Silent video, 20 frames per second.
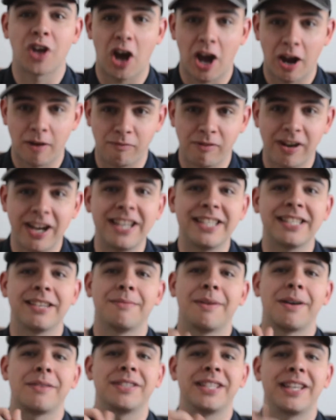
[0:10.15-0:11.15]
I'm Reese
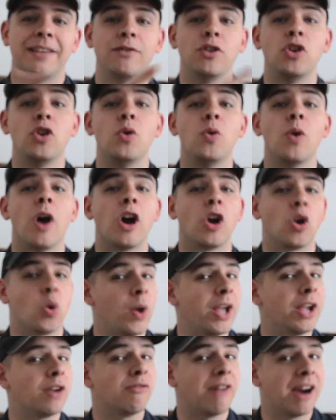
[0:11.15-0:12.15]
and I'm about to give you a
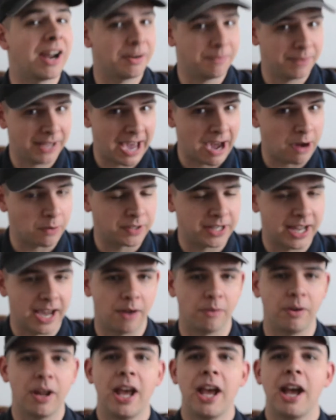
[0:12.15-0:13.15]
quick random
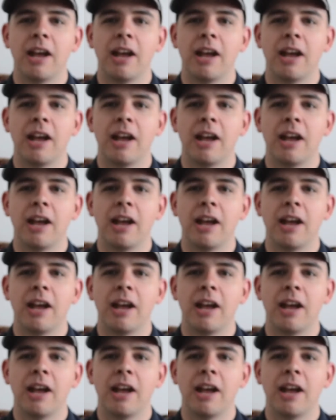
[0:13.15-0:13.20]
countdown.